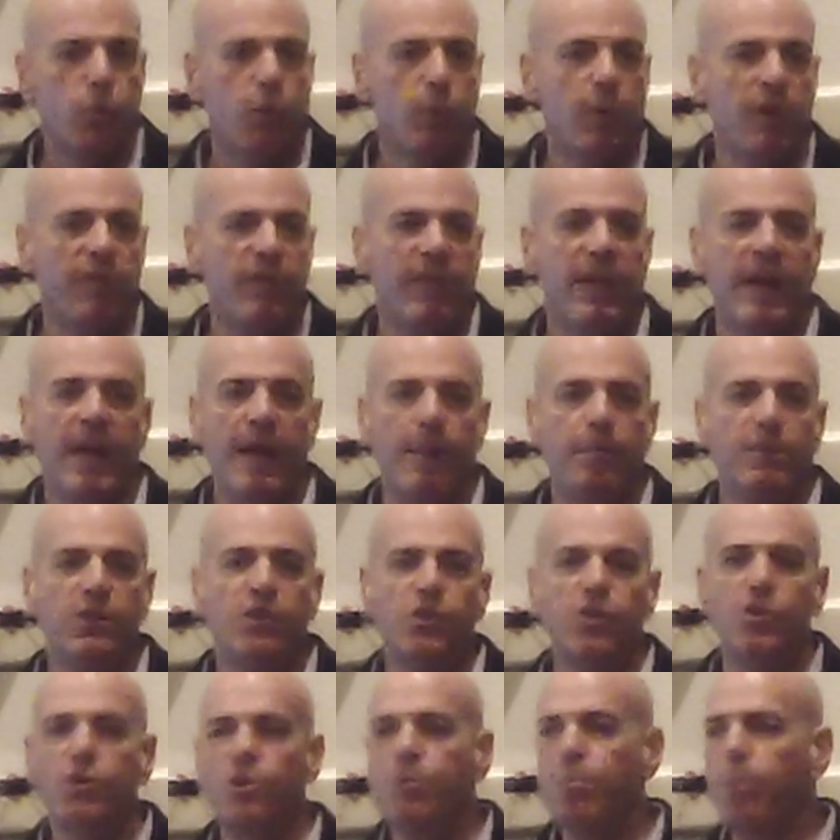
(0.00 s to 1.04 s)
Well, what if it
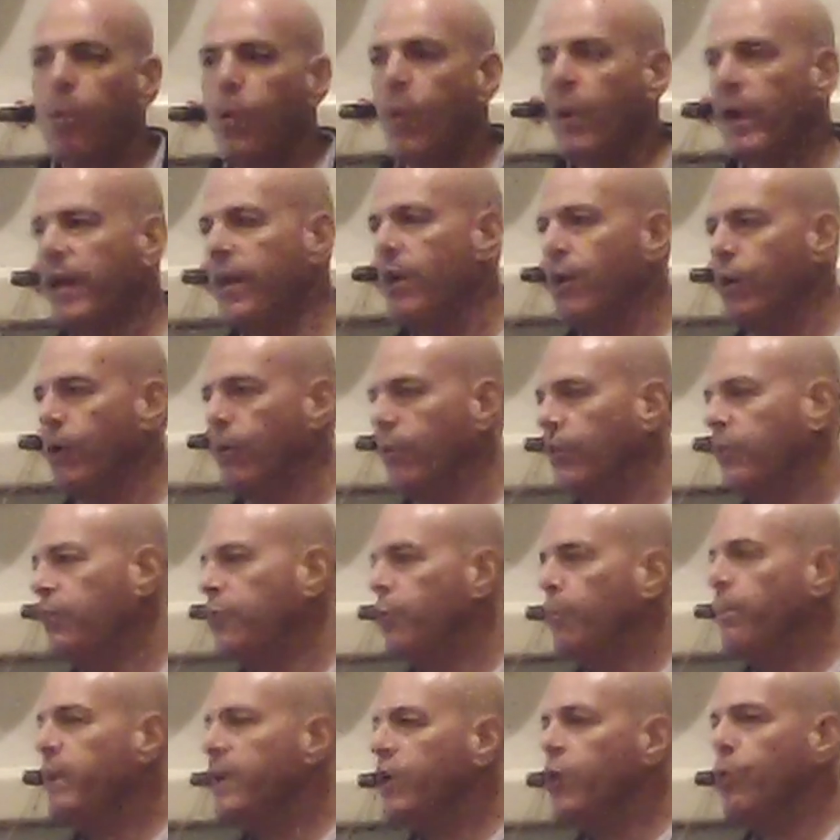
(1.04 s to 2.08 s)
happens 2.0?
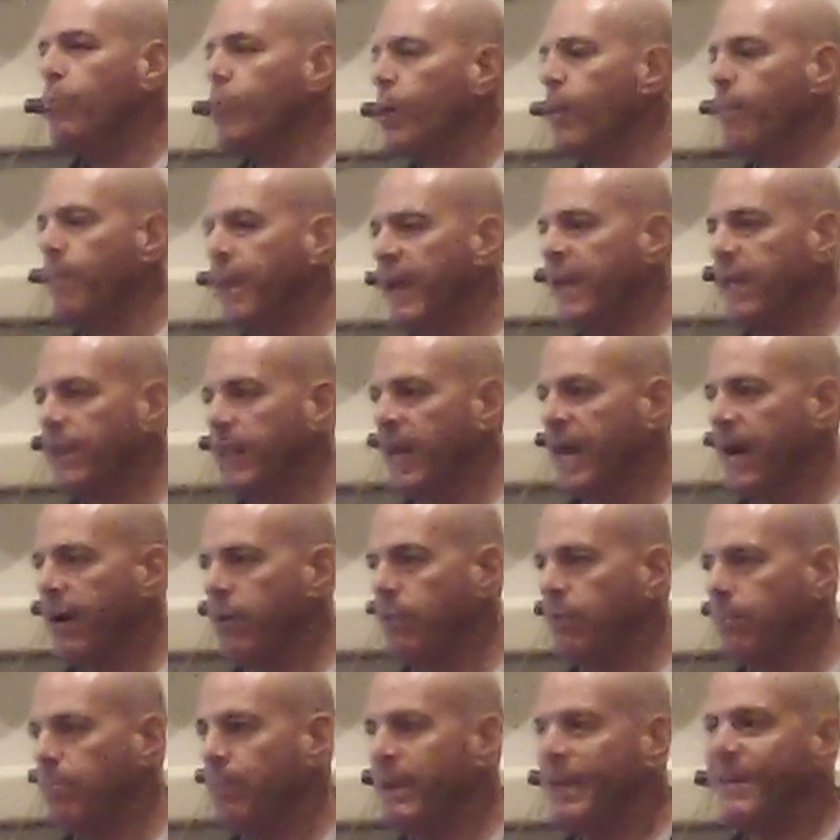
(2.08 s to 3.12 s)
There'll be no more
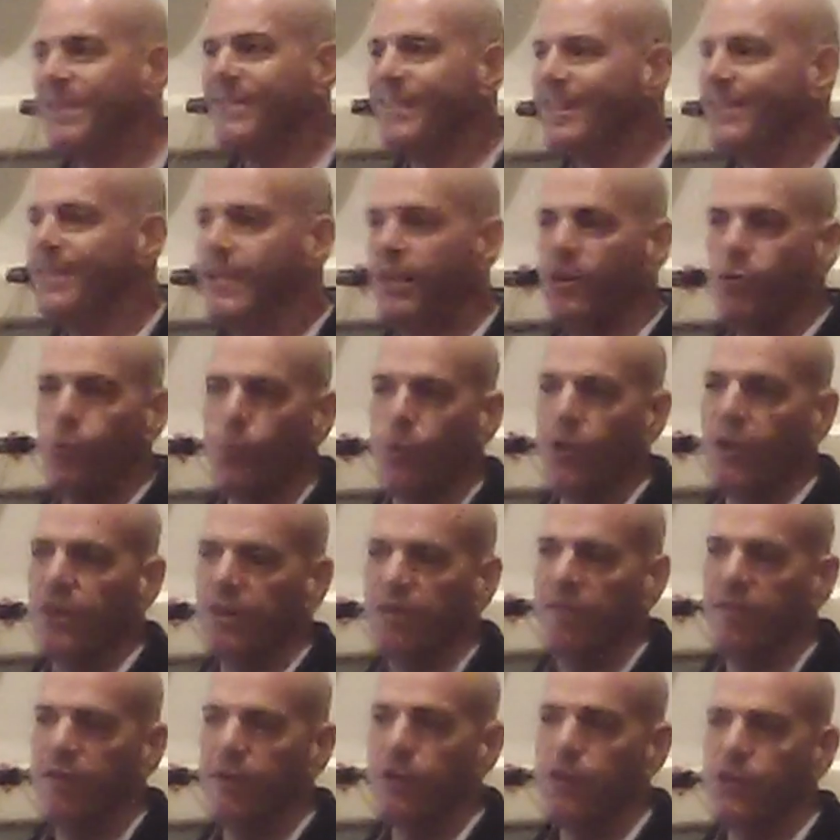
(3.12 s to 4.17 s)
bailout because it didn't
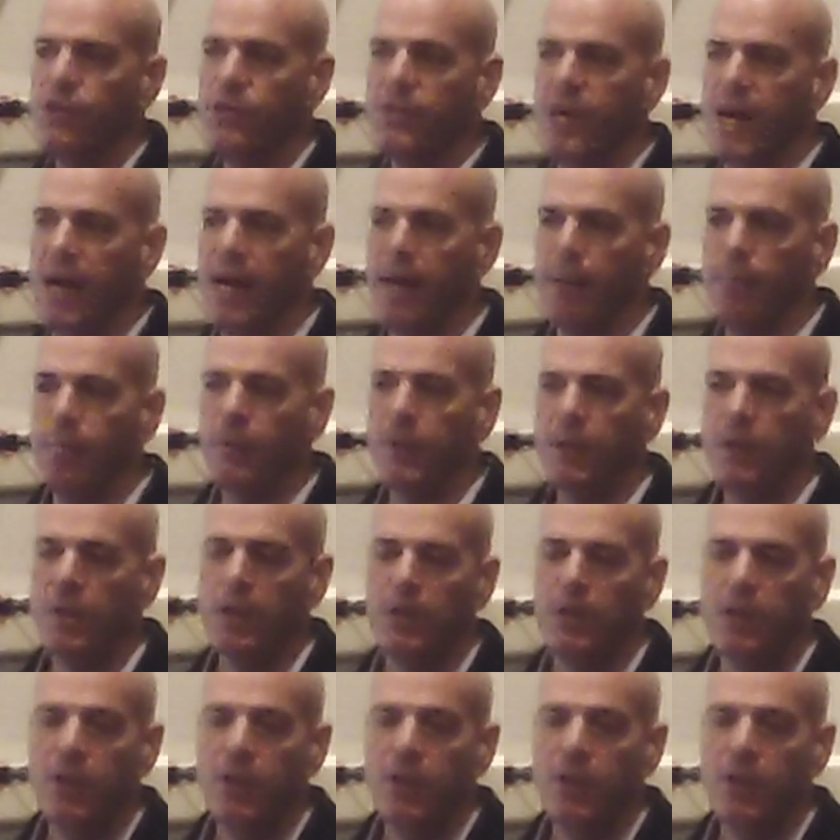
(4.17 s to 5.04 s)
work the first time.